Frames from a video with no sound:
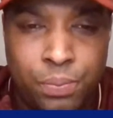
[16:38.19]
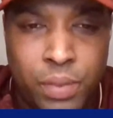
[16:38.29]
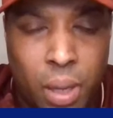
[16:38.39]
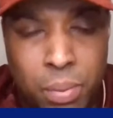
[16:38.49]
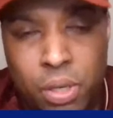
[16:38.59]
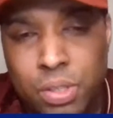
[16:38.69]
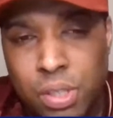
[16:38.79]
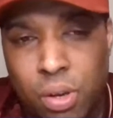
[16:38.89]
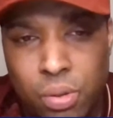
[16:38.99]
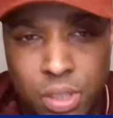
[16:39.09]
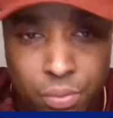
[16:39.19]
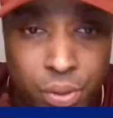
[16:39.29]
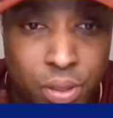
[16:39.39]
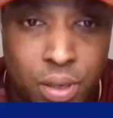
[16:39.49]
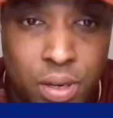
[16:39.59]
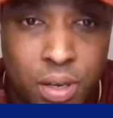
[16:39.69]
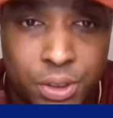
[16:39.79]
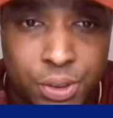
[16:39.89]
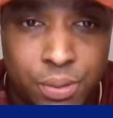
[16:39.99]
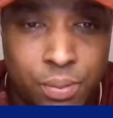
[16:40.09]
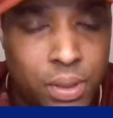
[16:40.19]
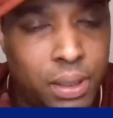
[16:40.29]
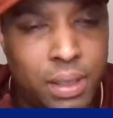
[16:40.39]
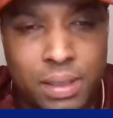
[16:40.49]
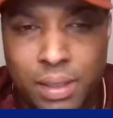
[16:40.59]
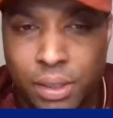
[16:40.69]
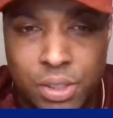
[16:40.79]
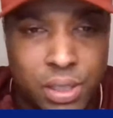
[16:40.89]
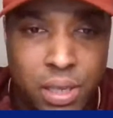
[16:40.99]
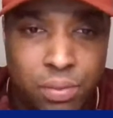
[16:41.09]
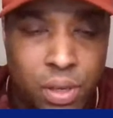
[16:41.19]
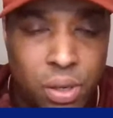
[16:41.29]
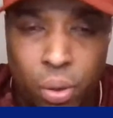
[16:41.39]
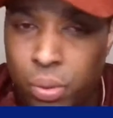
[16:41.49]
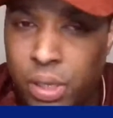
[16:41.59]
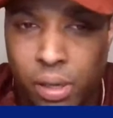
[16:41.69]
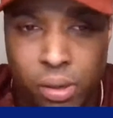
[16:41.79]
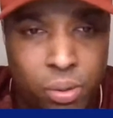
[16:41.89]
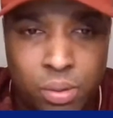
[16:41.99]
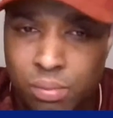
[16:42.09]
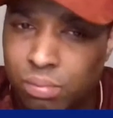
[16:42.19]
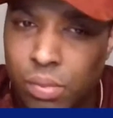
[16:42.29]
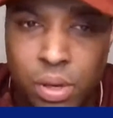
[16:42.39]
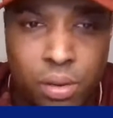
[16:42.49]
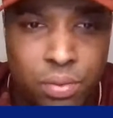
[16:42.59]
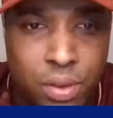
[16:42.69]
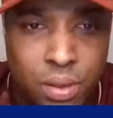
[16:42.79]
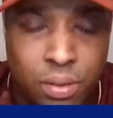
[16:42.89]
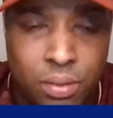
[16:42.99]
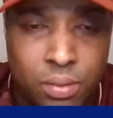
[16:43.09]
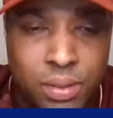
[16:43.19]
And because he goes off with a concussion, they just leave it. No yellow, nothing.